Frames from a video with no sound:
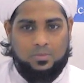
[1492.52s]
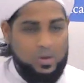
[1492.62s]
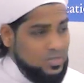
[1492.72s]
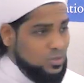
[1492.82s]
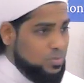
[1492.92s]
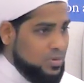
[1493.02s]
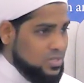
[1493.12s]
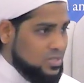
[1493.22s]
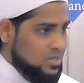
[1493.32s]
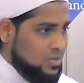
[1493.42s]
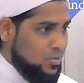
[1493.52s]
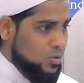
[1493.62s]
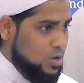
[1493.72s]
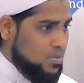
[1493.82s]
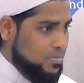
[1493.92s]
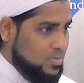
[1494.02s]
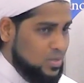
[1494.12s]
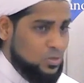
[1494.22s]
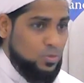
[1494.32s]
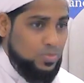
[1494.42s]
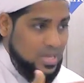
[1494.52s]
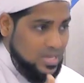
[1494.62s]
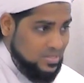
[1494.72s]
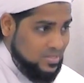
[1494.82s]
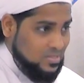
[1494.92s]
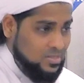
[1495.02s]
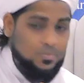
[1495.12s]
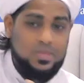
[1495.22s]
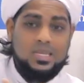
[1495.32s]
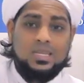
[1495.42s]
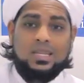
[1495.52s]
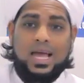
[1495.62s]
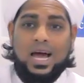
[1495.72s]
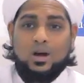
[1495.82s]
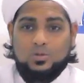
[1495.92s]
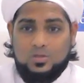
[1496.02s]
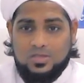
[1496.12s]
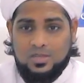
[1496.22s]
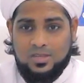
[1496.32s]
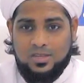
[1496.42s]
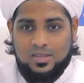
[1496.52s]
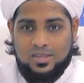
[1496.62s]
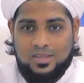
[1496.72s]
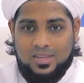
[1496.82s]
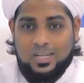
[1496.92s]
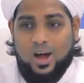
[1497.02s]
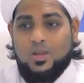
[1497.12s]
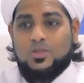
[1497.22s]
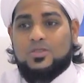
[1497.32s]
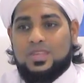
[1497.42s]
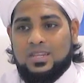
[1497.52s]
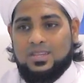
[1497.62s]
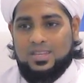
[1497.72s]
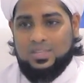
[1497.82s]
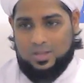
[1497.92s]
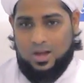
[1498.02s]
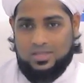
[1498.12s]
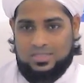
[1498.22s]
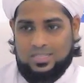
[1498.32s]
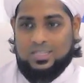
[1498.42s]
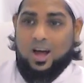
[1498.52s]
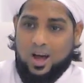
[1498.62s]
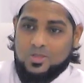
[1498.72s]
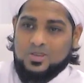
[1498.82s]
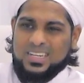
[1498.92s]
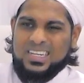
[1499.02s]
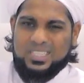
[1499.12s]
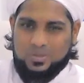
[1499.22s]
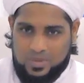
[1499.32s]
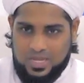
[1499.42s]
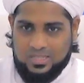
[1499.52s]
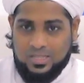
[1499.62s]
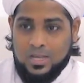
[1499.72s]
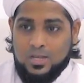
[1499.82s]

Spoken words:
What is oppression? Dhulm is to place something in other than its context, other than its place.